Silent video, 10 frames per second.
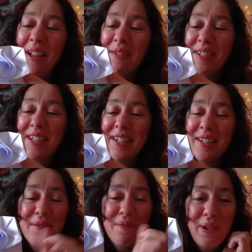I also
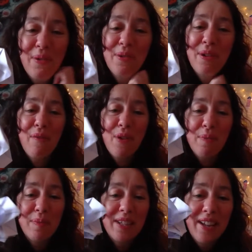do record a
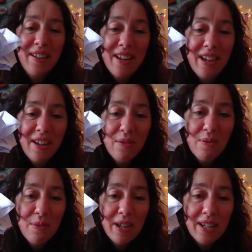film, so you can
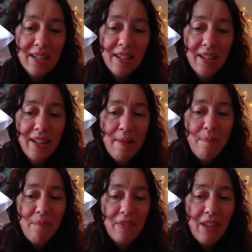always
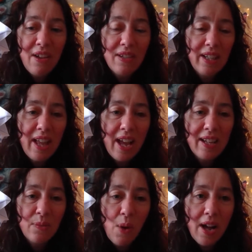go to that
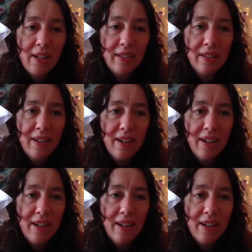as well.